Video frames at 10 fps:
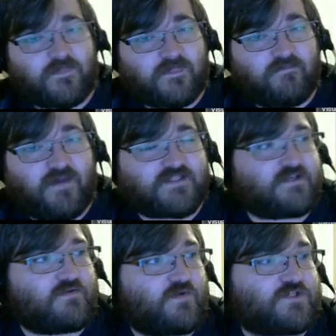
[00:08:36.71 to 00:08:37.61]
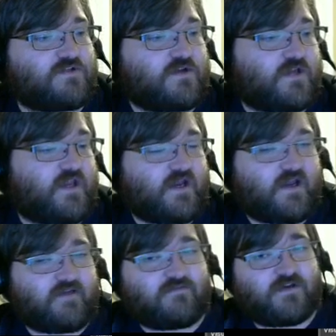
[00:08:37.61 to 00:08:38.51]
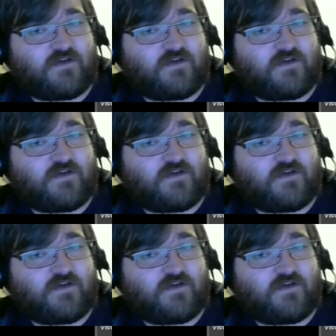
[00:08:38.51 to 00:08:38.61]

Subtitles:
basically what you're looking at every